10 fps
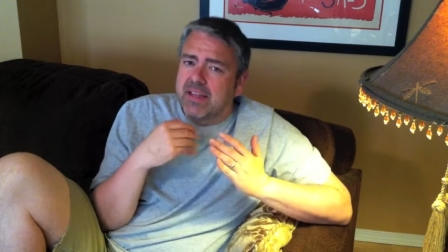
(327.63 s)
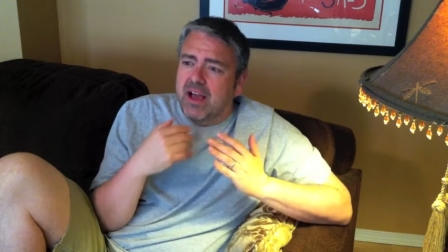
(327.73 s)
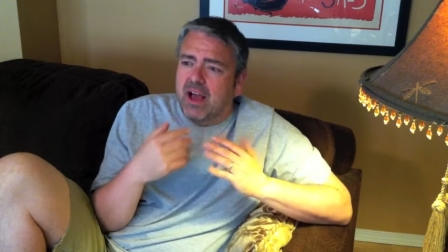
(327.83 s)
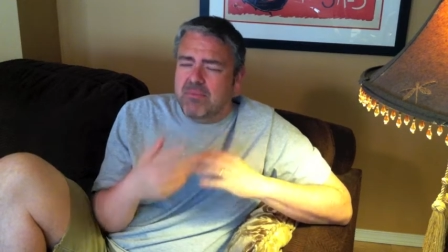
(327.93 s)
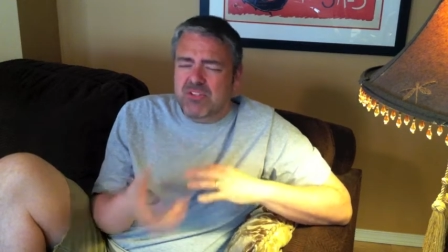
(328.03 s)

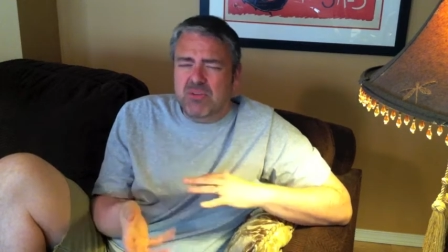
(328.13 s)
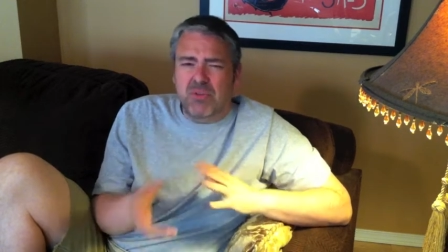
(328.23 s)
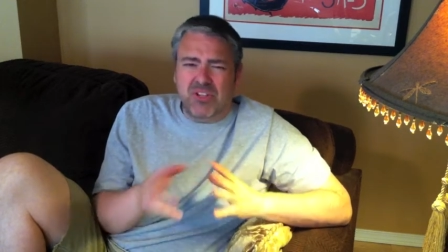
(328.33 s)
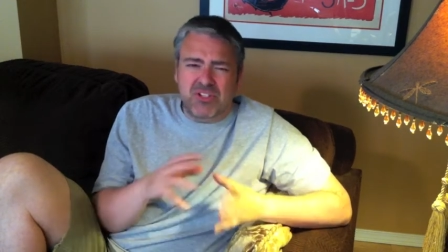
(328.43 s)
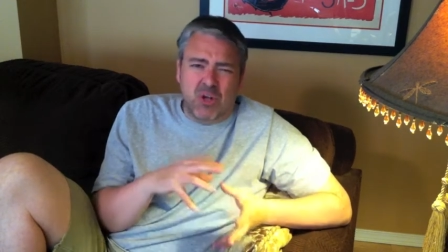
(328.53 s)
um, these are
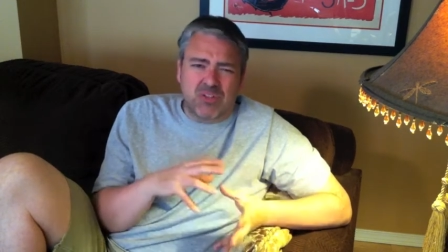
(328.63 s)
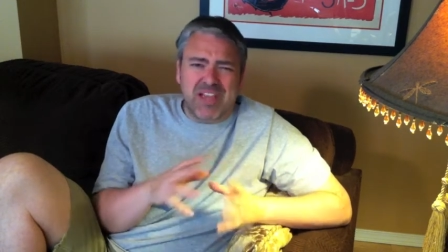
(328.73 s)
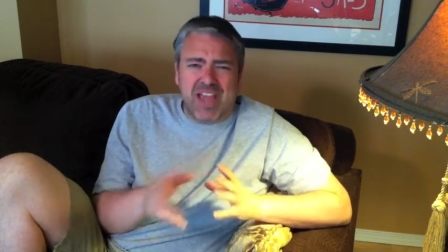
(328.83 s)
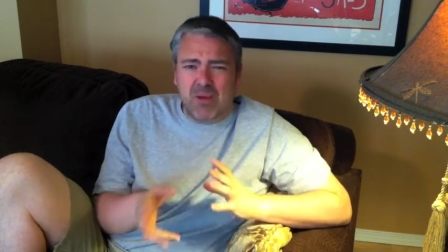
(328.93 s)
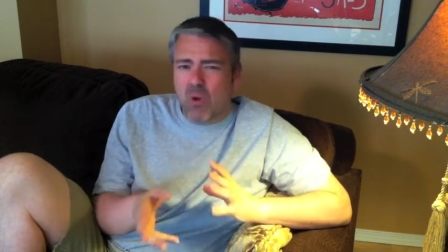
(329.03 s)
both adult
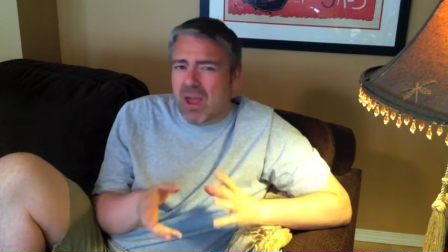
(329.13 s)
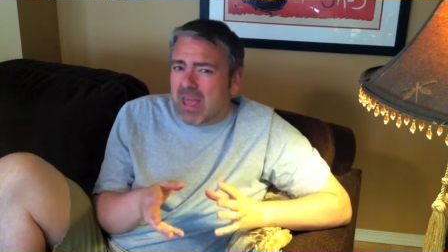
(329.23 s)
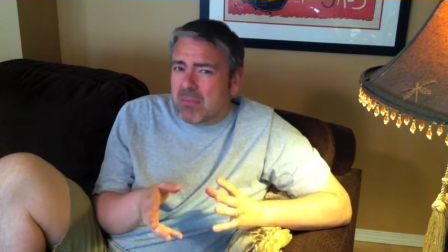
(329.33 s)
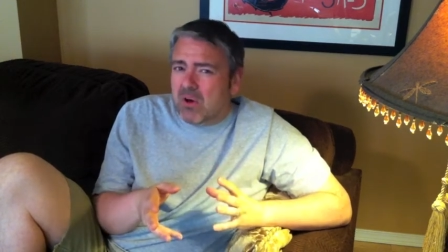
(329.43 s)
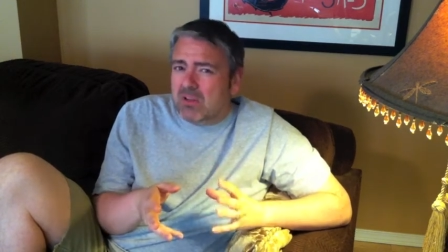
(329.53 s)
and
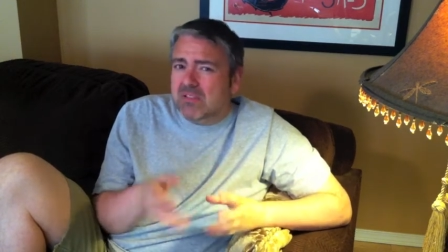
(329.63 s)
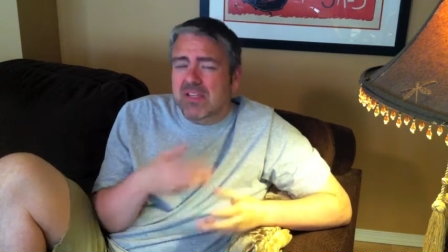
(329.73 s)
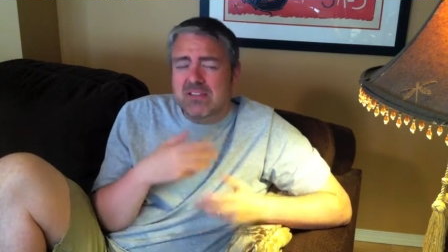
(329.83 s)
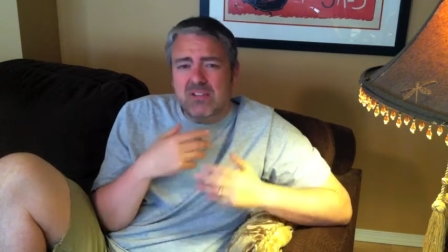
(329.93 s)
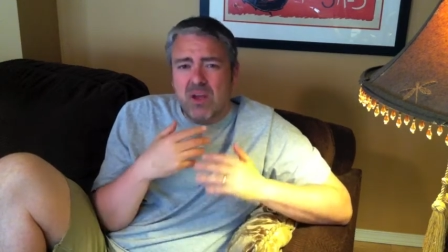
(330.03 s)
YA books,
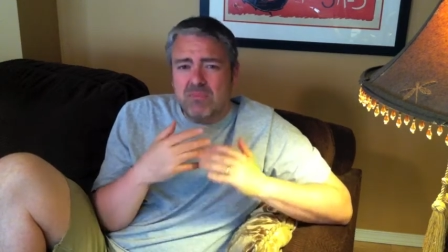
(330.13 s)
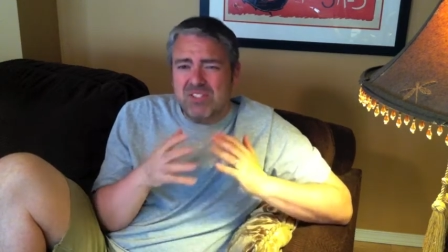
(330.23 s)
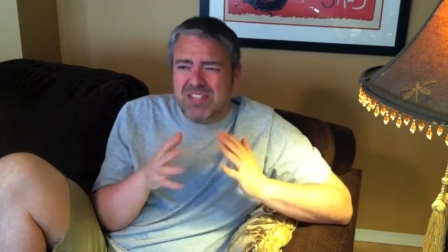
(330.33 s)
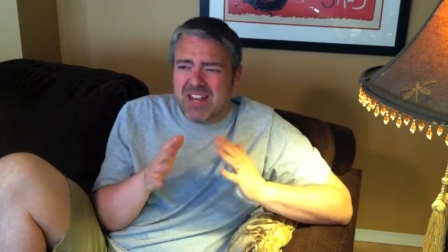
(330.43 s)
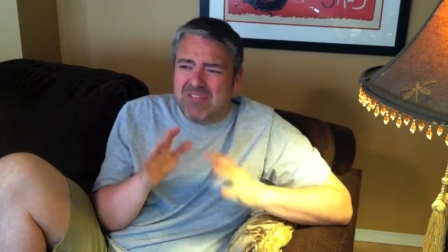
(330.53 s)
and so I'm
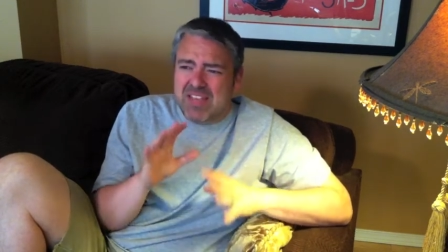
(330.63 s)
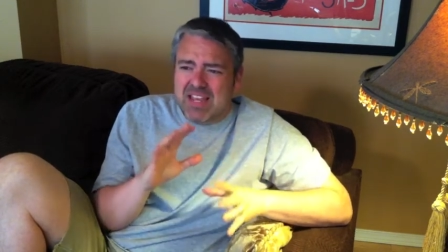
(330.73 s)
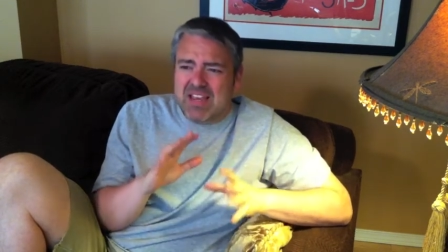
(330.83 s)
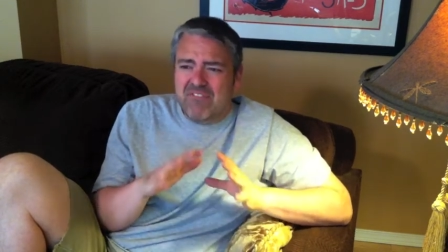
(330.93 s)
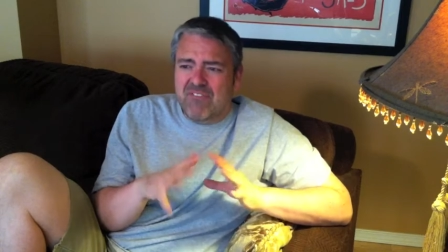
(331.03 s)
just kind of
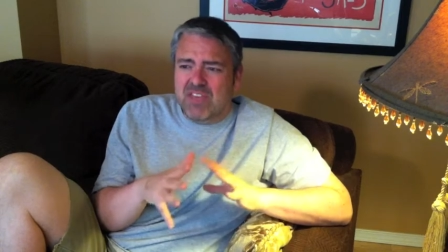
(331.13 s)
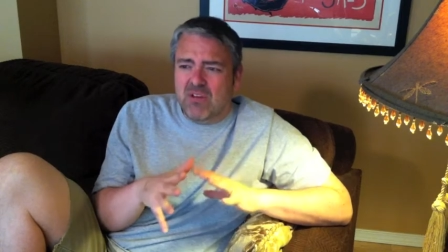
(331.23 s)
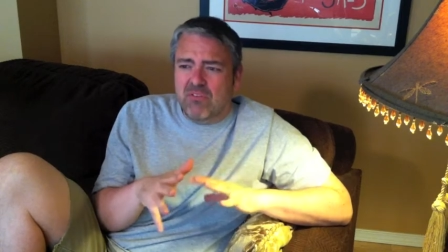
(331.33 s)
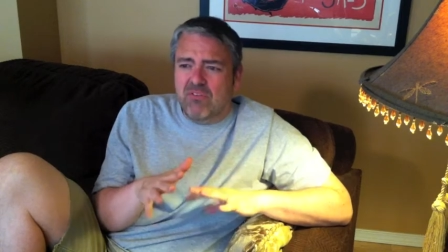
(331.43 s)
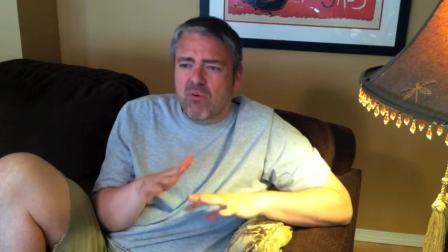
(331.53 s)
getting a
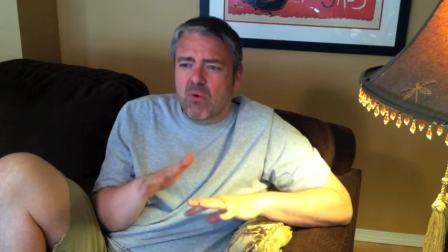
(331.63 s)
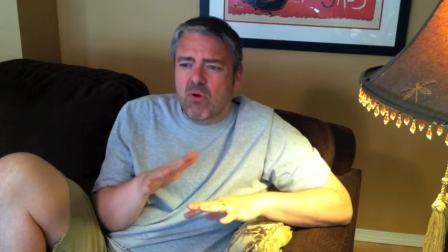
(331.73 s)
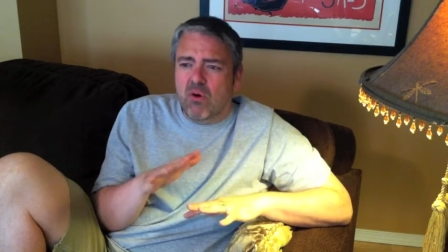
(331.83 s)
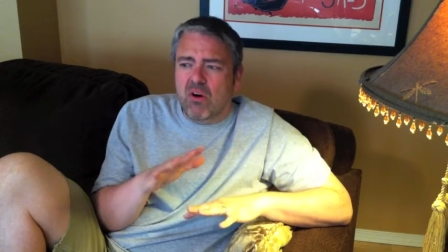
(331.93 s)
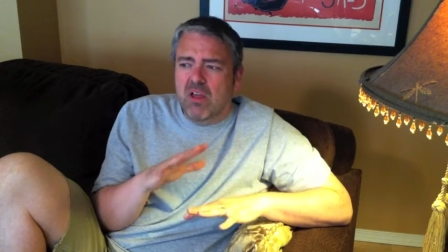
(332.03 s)
feel
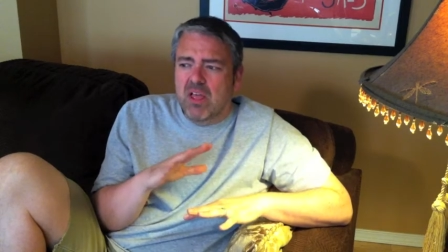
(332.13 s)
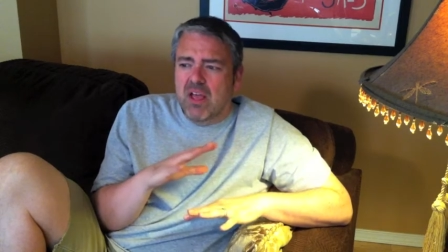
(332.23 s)
for